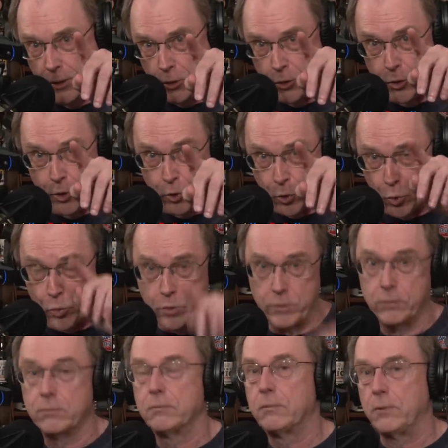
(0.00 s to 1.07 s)

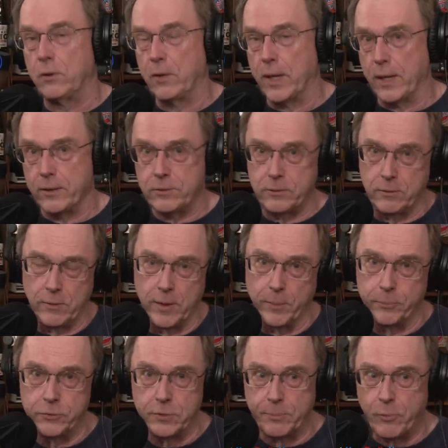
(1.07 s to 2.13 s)
you, you guys who
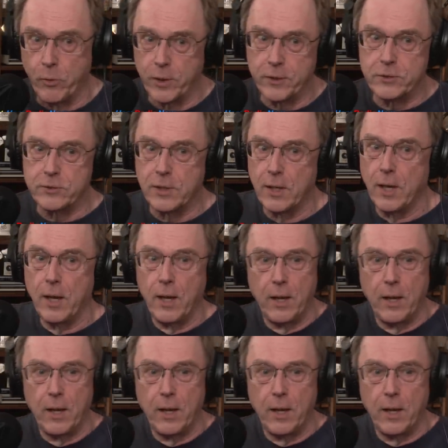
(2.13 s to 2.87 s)
help support us.